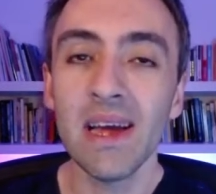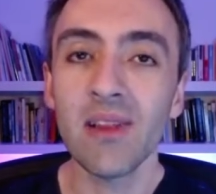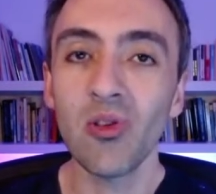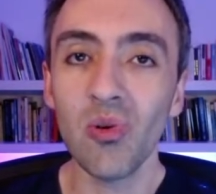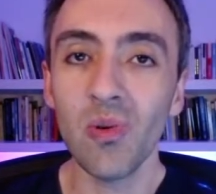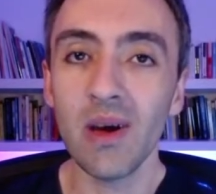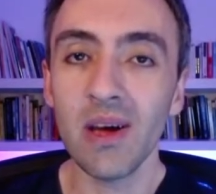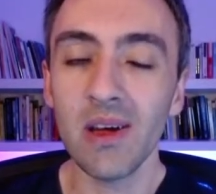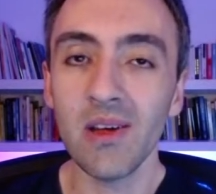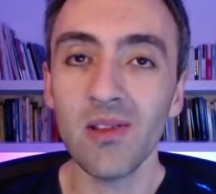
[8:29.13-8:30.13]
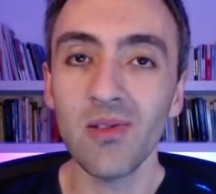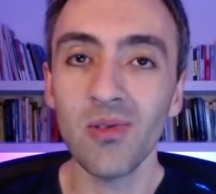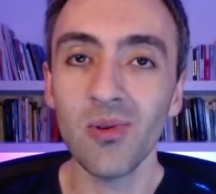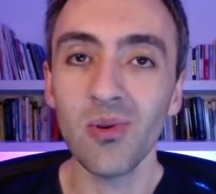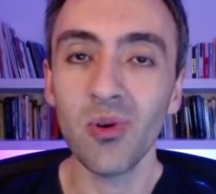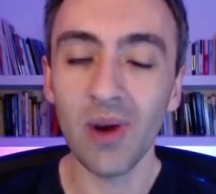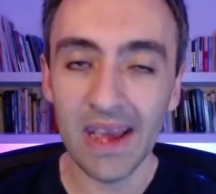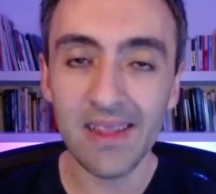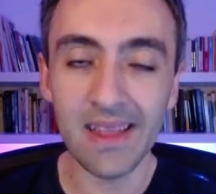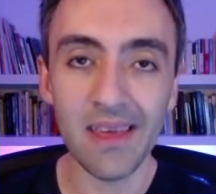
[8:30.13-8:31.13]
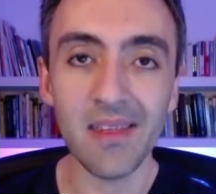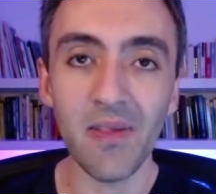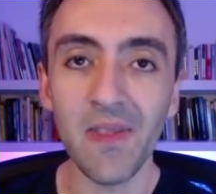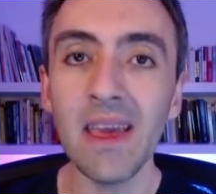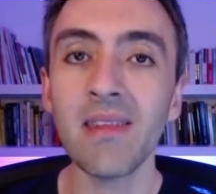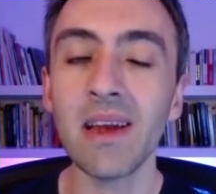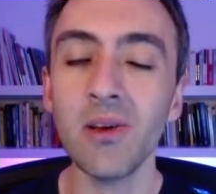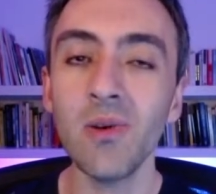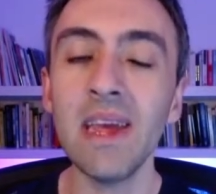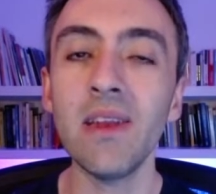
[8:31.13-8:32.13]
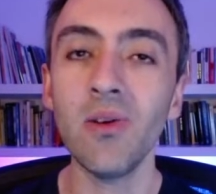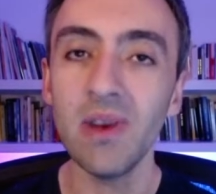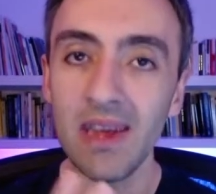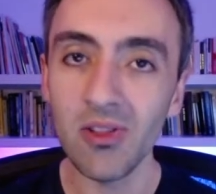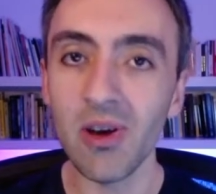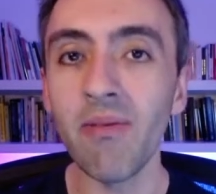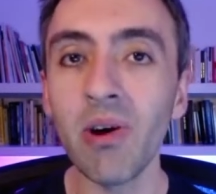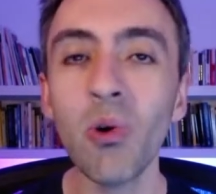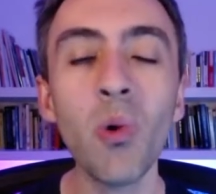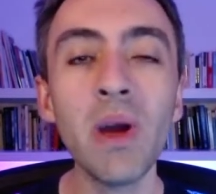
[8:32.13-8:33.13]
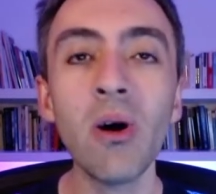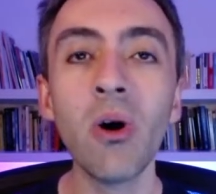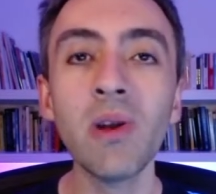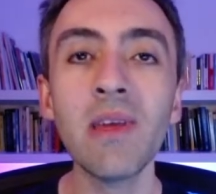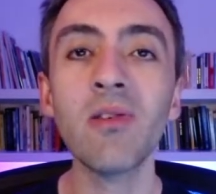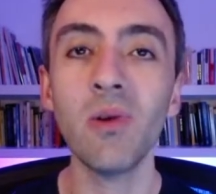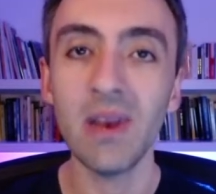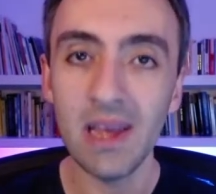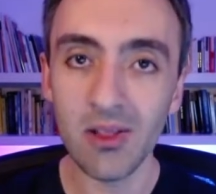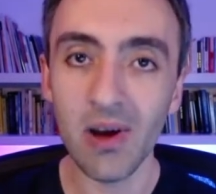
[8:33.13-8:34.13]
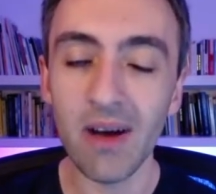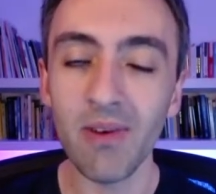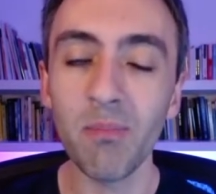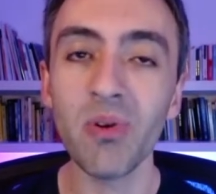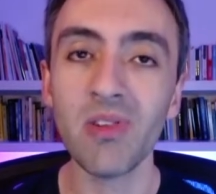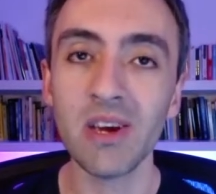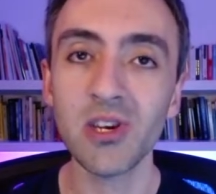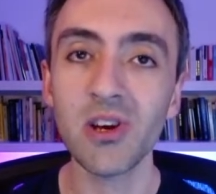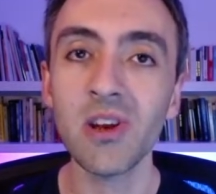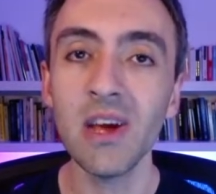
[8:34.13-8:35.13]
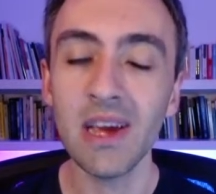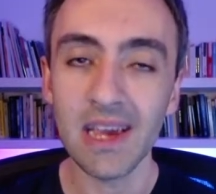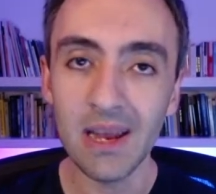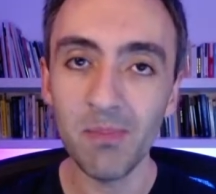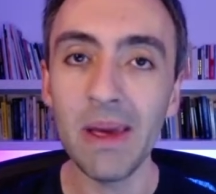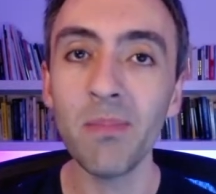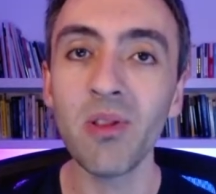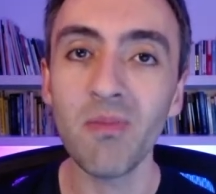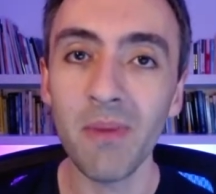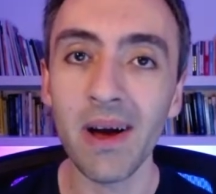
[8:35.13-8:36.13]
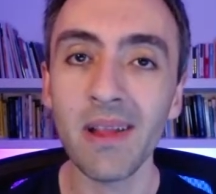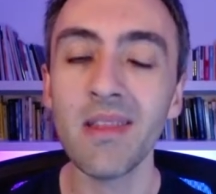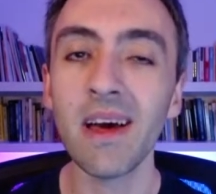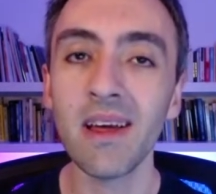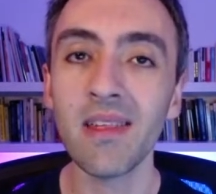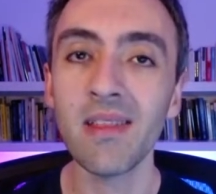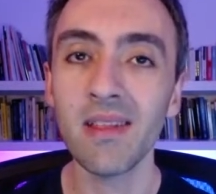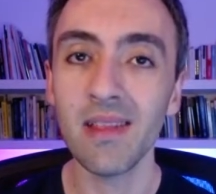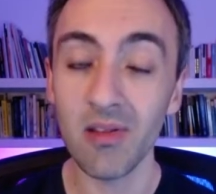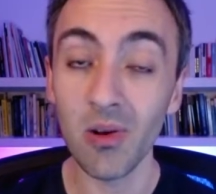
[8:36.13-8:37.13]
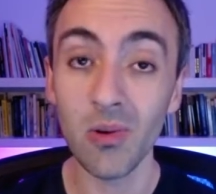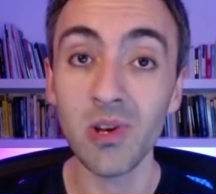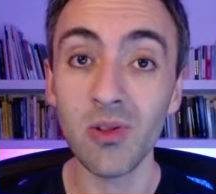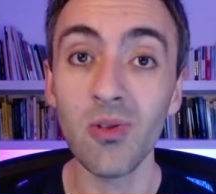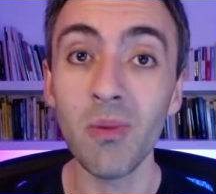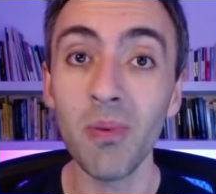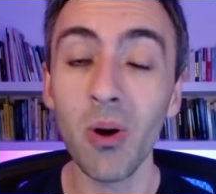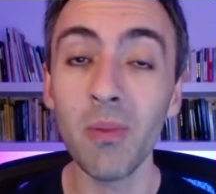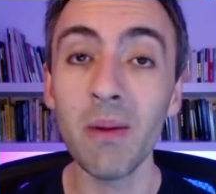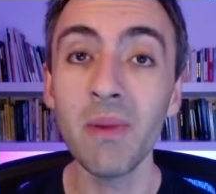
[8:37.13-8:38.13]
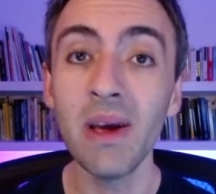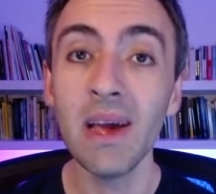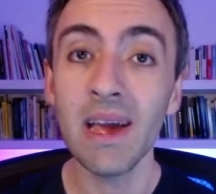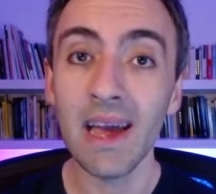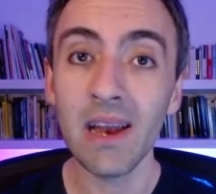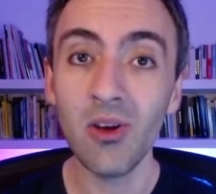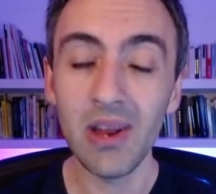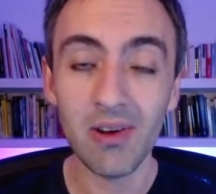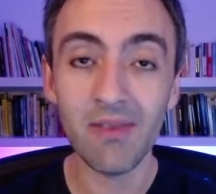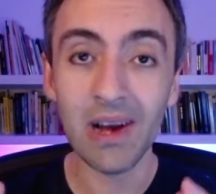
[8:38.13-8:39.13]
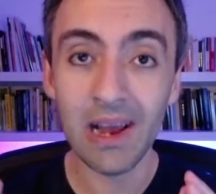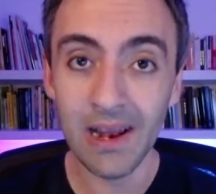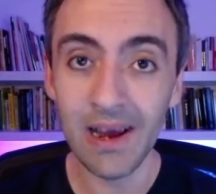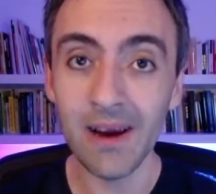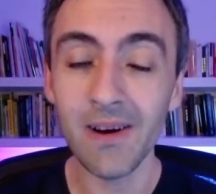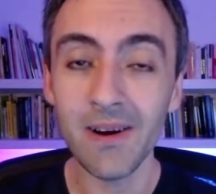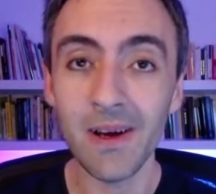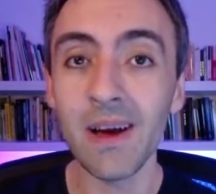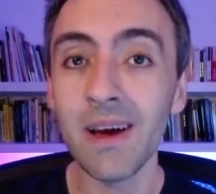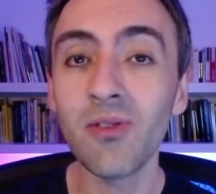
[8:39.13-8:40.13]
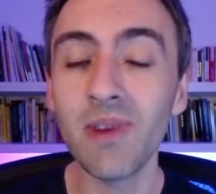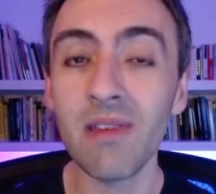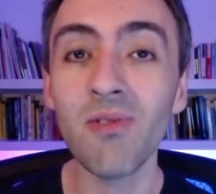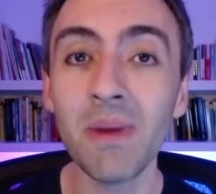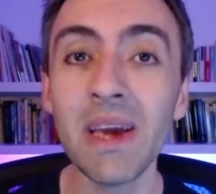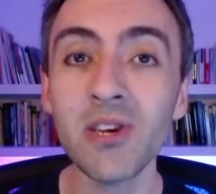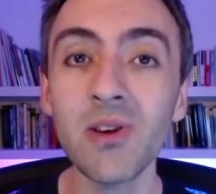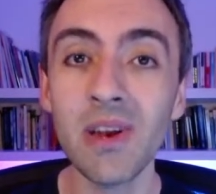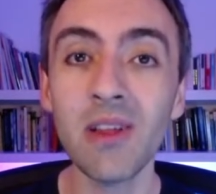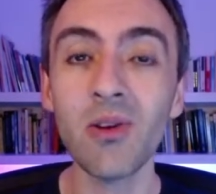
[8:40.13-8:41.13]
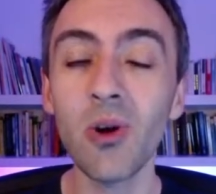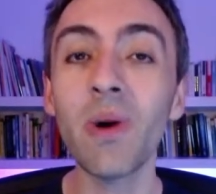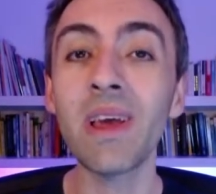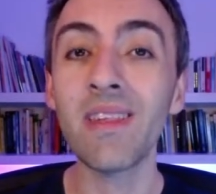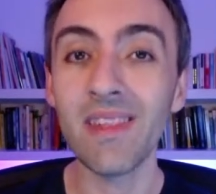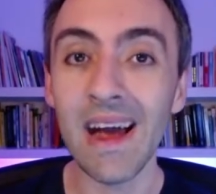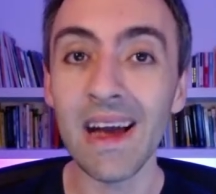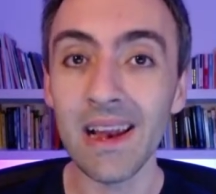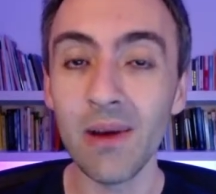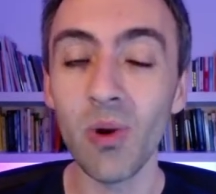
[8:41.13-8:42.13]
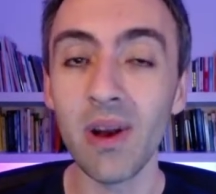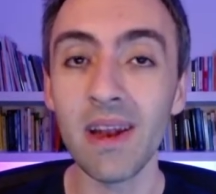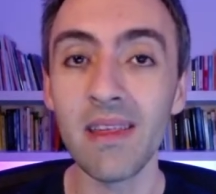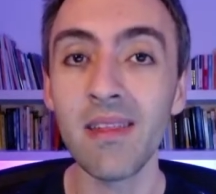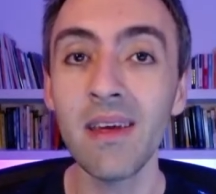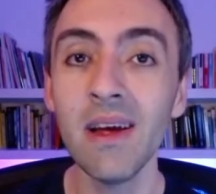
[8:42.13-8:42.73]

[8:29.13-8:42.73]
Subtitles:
to create these things that you need. You need to have a growing audience, you need to have a position in people's minds as the solution to their problem, and you need to have a clear transformation. You need to know exactly what it is